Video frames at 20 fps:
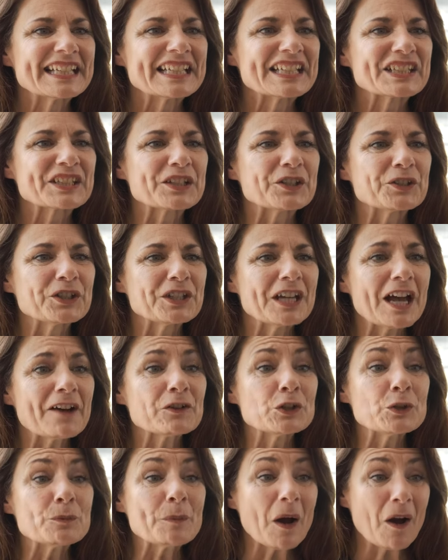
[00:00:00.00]
So, do you have a
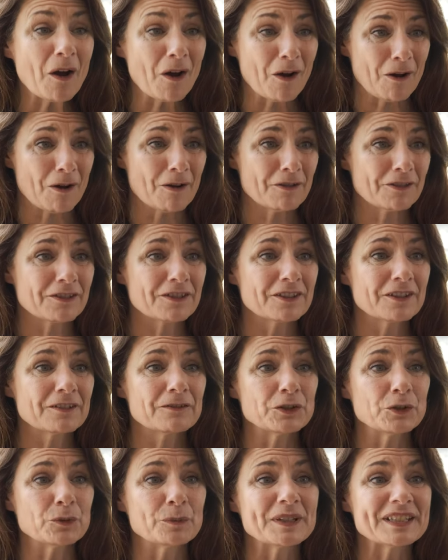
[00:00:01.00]
new path
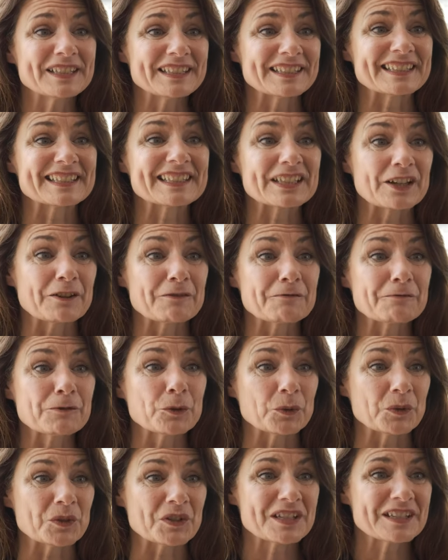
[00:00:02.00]
for your business going
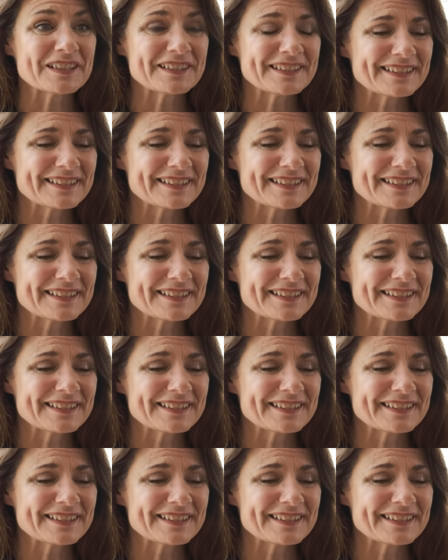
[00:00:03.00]
forward?